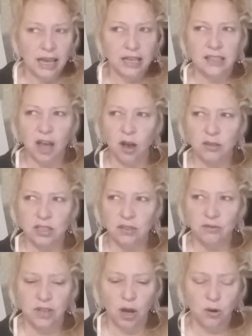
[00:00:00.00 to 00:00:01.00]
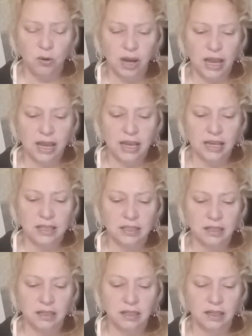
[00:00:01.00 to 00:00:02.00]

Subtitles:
It's also known as